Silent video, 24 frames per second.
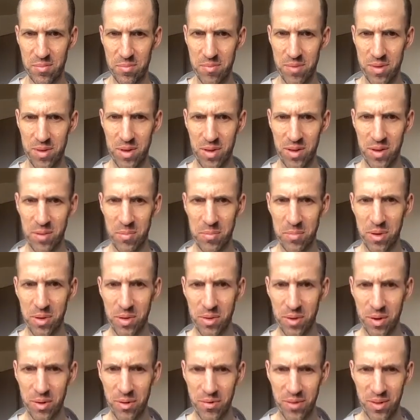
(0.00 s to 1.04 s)
All right, Bill
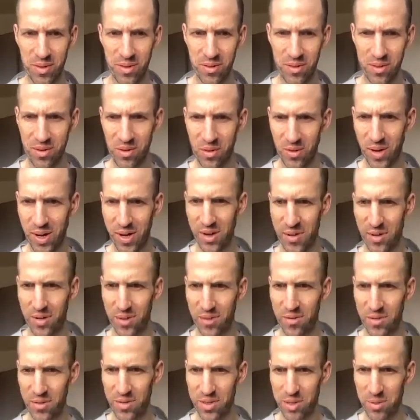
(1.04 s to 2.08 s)
Griffith, creator
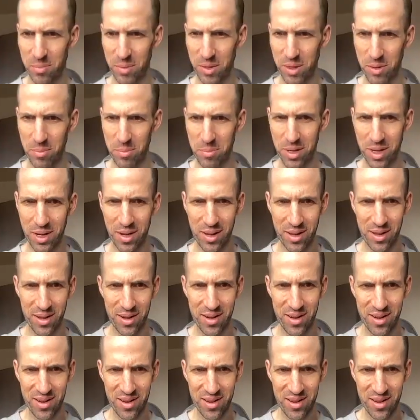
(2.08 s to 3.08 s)
of Zippy the Pinhead.